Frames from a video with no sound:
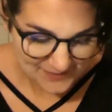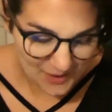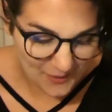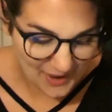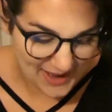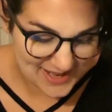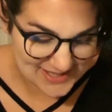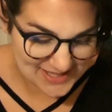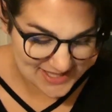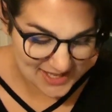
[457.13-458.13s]
Okay,
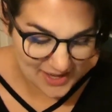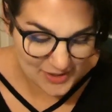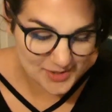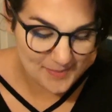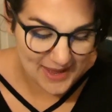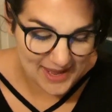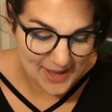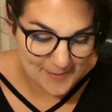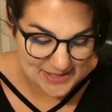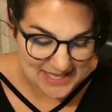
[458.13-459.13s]
it says, others may
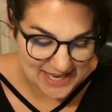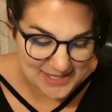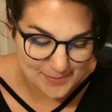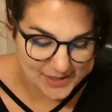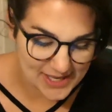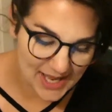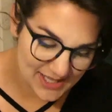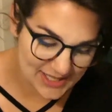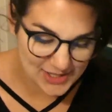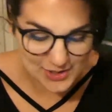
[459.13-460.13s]
imitate, but
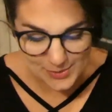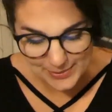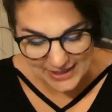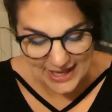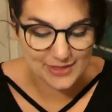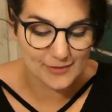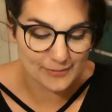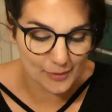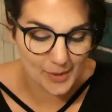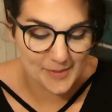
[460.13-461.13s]
none can duplicate the
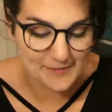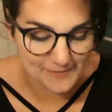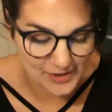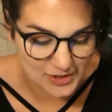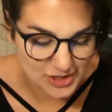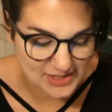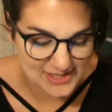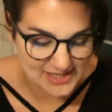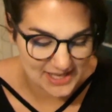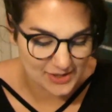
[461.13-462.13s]
form and function
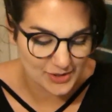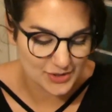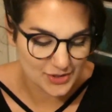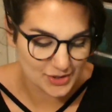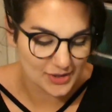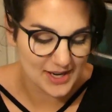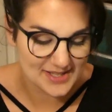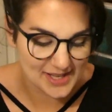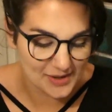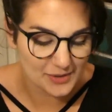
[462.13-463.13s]
standards Shure
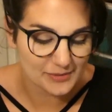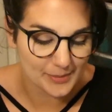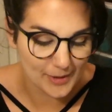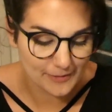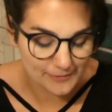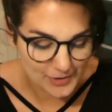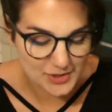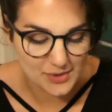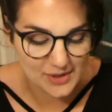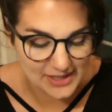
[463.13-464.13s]
has held from our
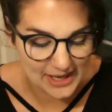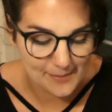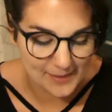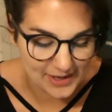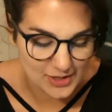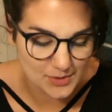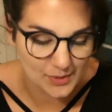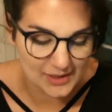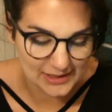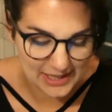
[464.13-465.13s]
first UNIDYNE mic to
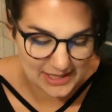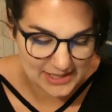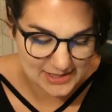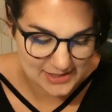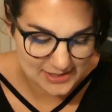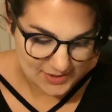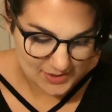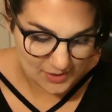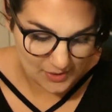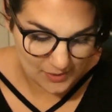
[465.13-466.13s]
our latest.
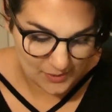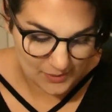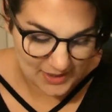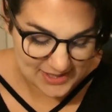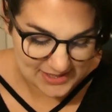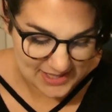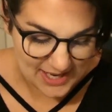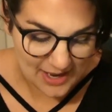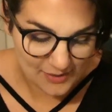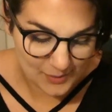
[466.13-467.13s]
So let's see
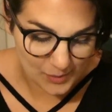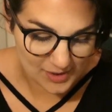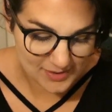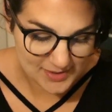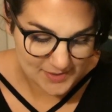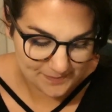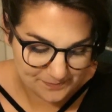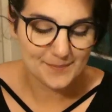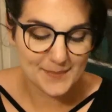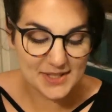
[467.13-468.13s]
how it works.
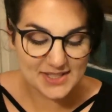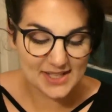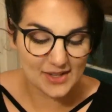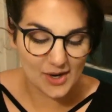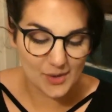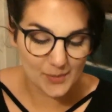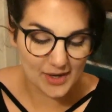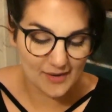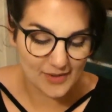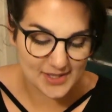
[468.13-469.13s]
Built on the
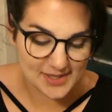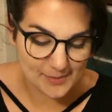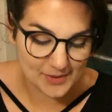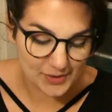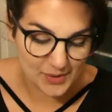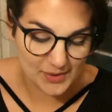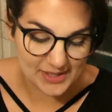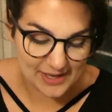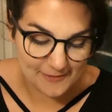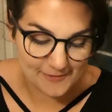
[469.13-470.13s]
hardware of our seminal
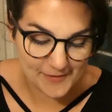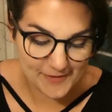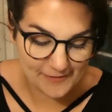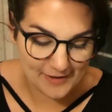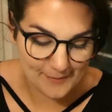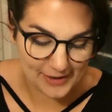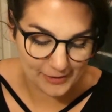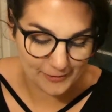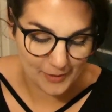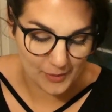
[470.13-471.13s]
UNIDYNE 55
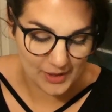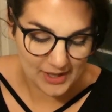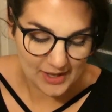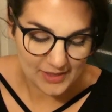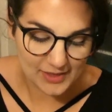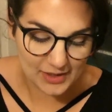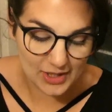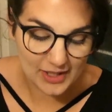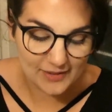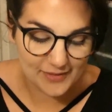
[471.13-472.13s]
microphone, the
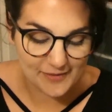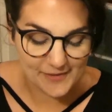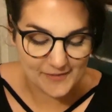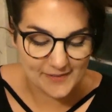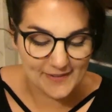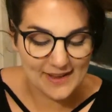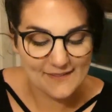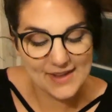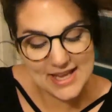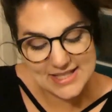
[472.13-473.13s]
look of the
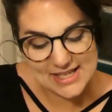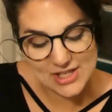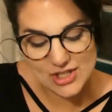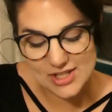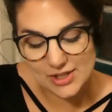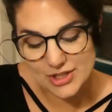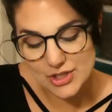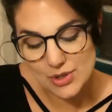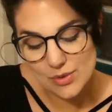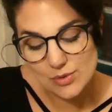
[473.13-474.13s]
55SH Series
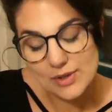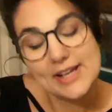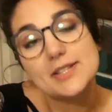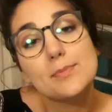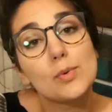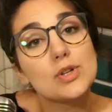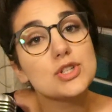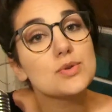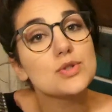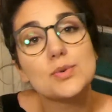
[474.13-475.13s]
2
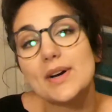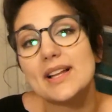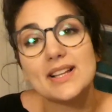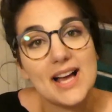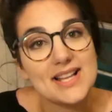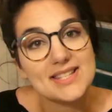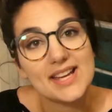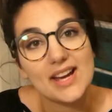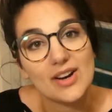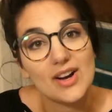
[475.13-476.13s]
transports you to a
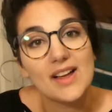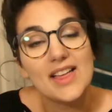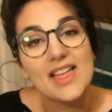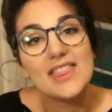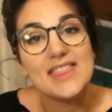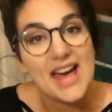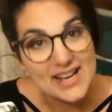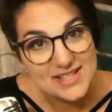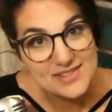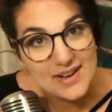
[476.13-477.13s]
classic era. That
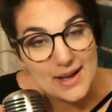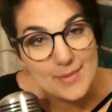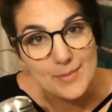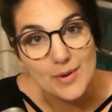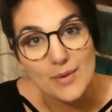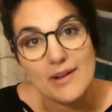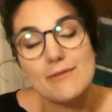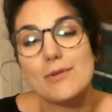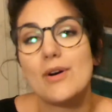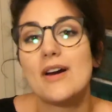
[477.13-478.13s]
is the vibe I'm going
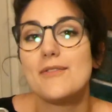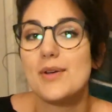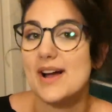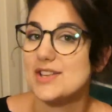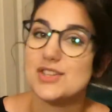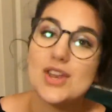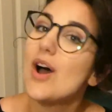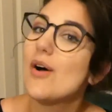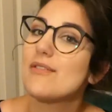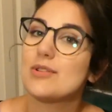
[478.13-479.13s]
for. If you guys
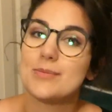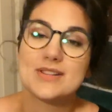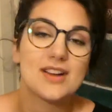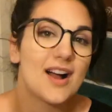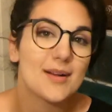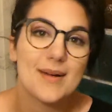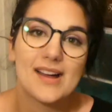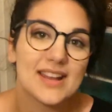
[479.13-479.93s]
know, you've heard me talk about